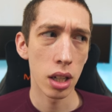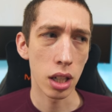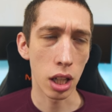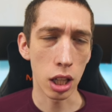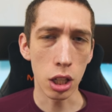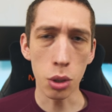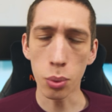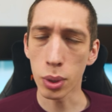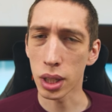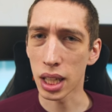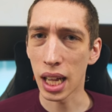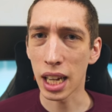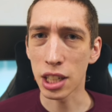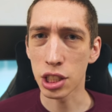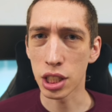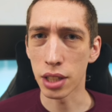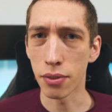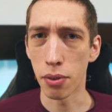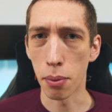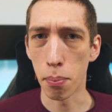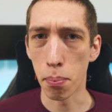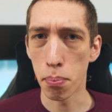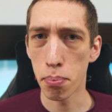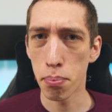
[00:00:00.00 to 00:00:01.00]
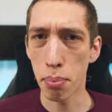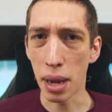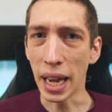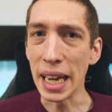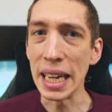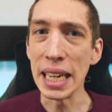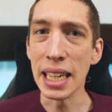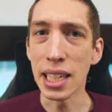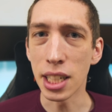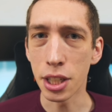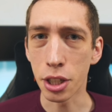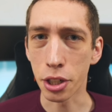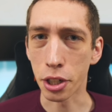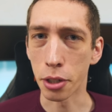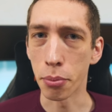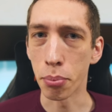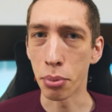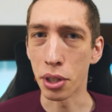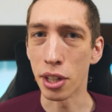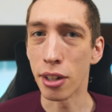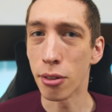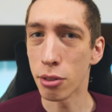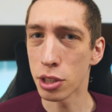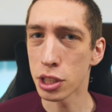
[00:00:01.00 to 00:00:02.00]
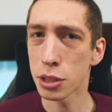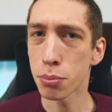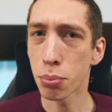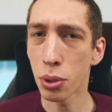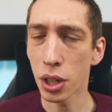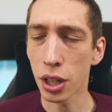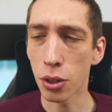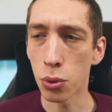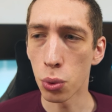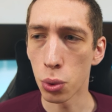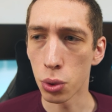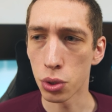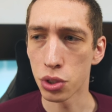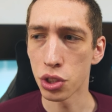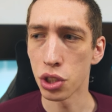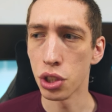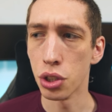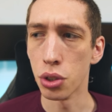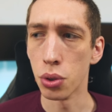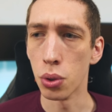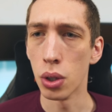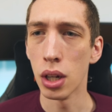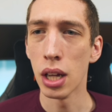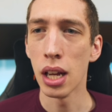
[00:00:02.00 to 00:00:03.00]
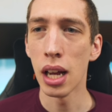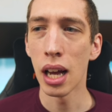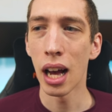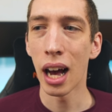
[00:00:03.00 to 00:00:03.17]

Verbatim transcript: Color will actually even paint your computer, which is pretty cool too.